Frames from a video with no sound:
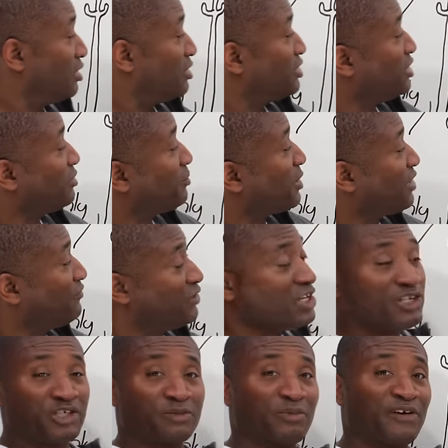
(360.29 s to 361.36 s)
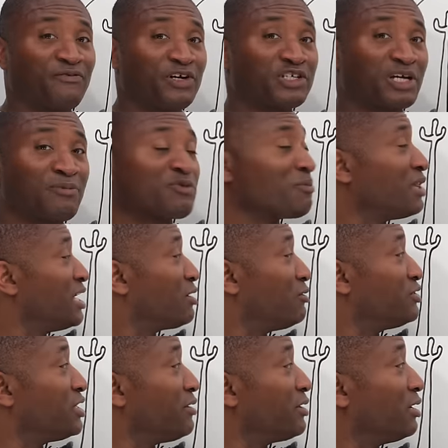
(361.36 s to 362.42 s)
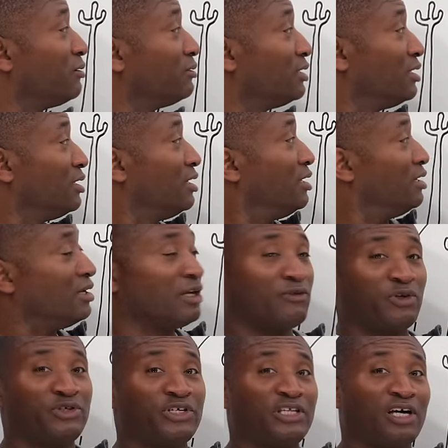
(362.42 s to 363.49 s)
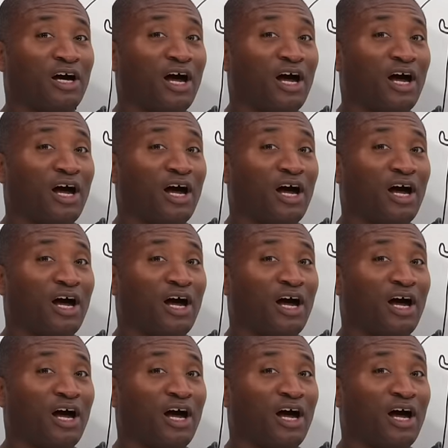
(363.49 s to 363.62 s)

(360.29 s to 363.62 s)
See, my fish comes from Lake Ontario. If you see the